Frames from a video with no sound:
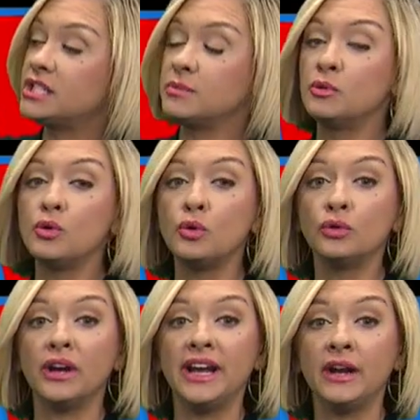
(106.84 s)
Some
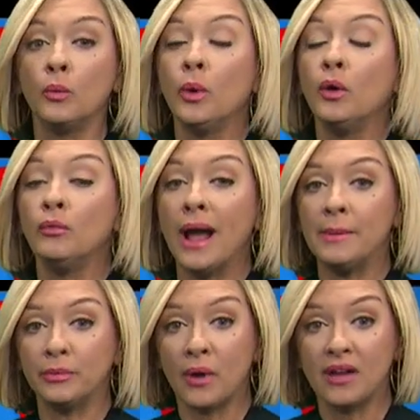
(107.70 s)
cooler air will
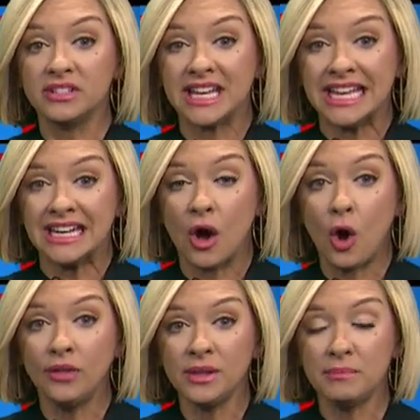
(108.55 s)
wrap around in
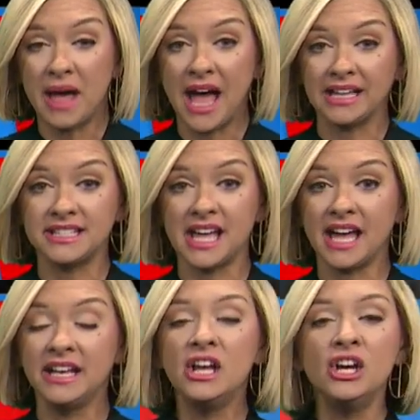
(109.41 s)
on the
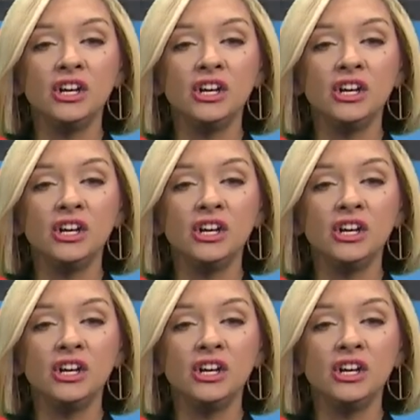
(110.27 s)
backside.